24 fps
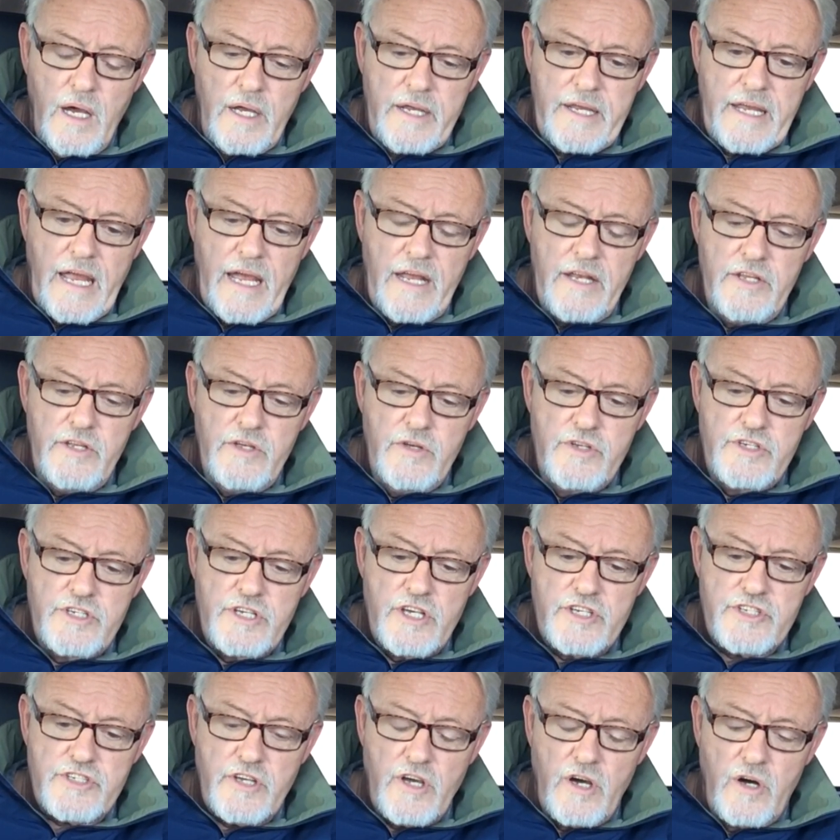Can you
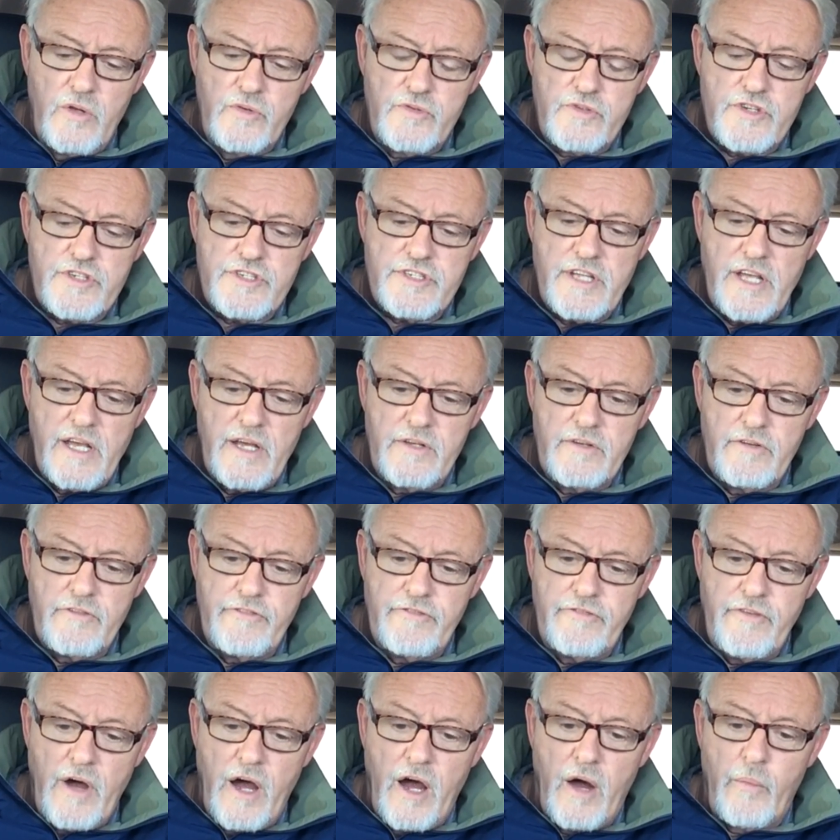just ultrasound?
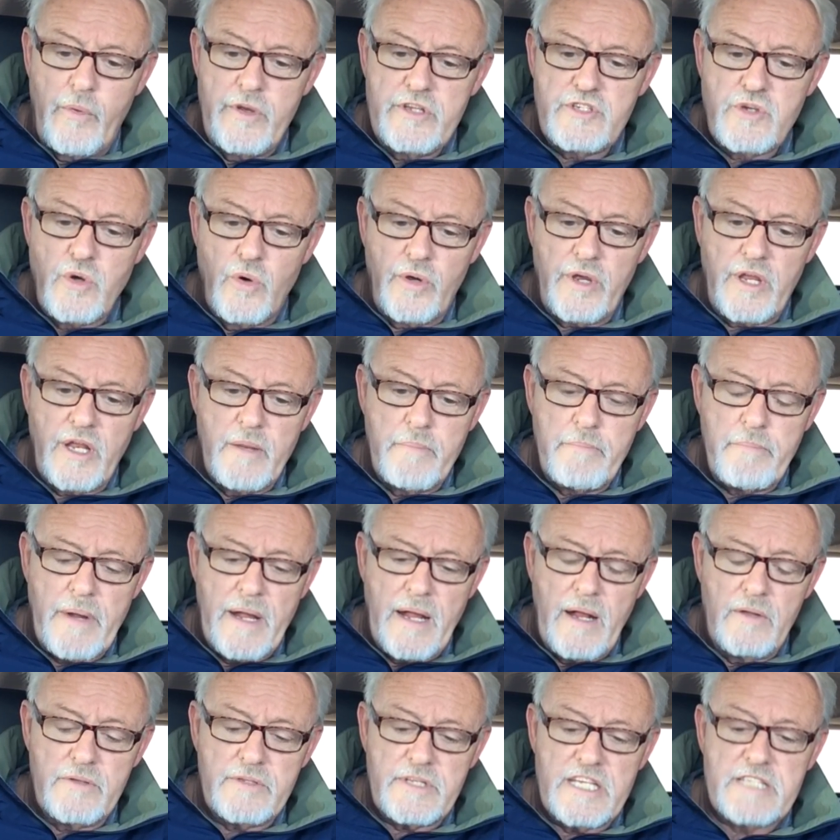Are we talking
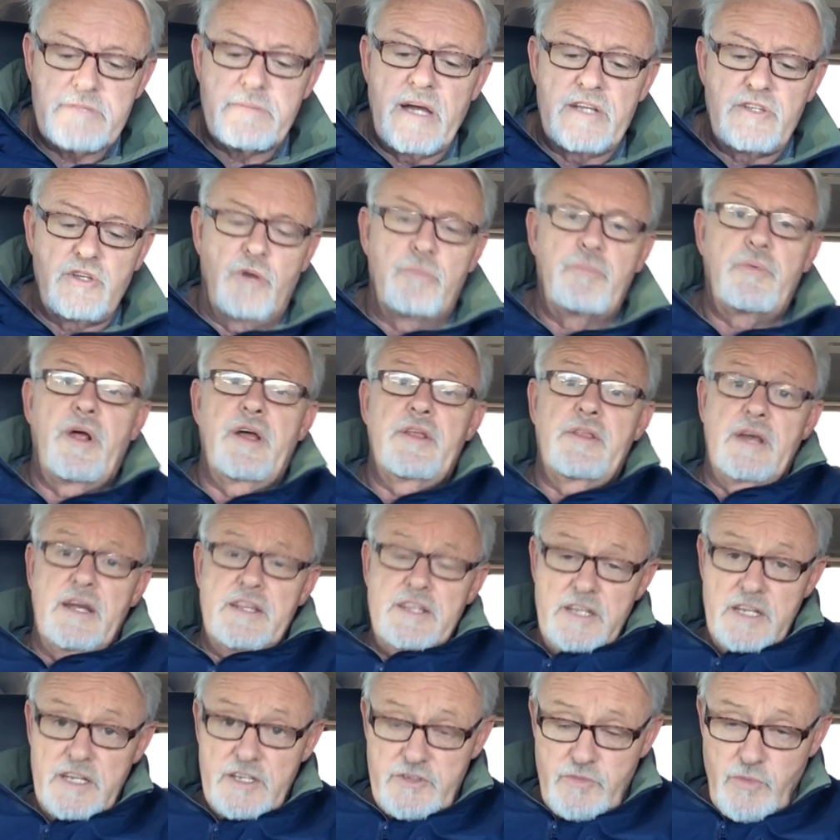about, is my dog pregnant?
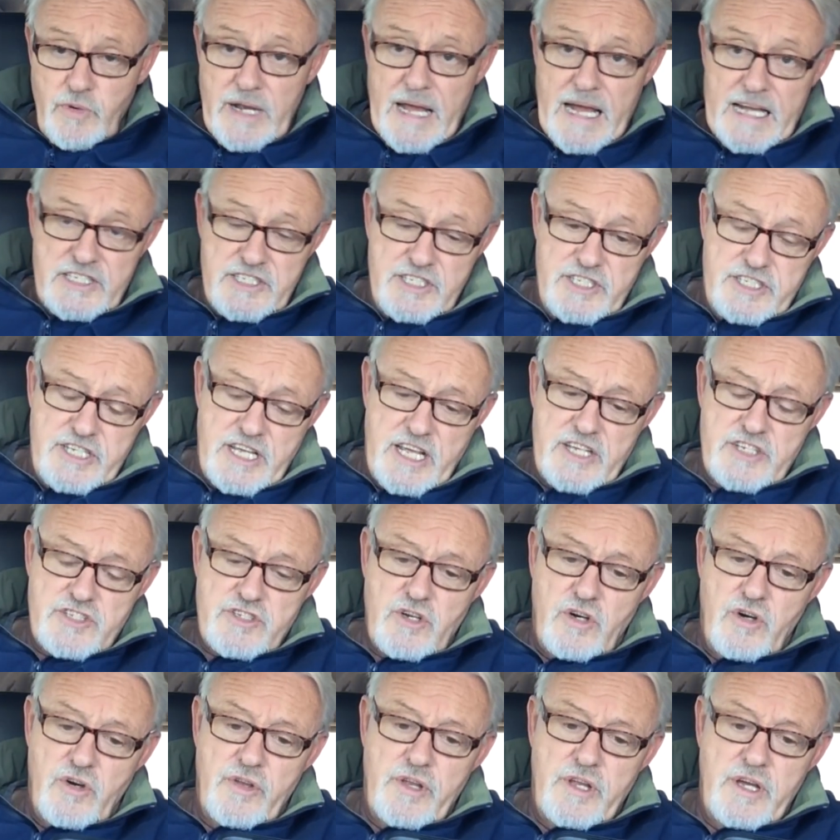I did a relaxing test
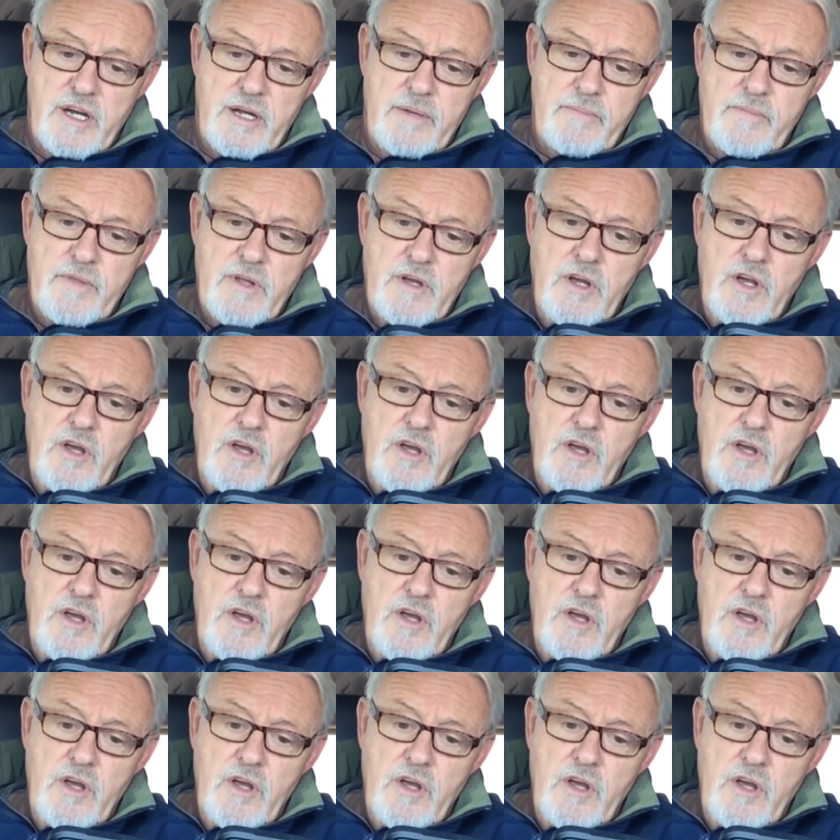on